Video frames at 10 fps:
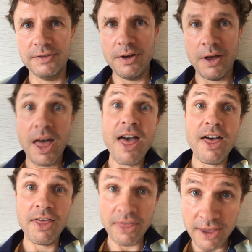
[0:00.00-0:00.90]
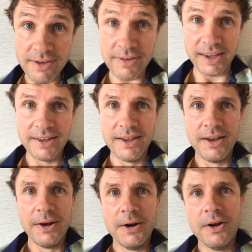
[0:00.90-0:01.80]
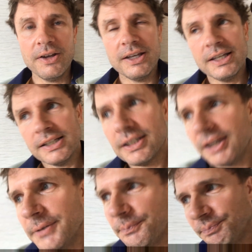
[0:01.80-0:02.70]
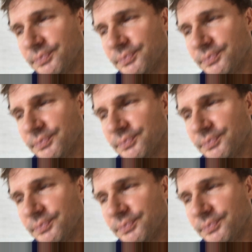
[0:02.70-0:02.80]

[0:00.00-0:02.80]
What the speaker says: of her thieving. So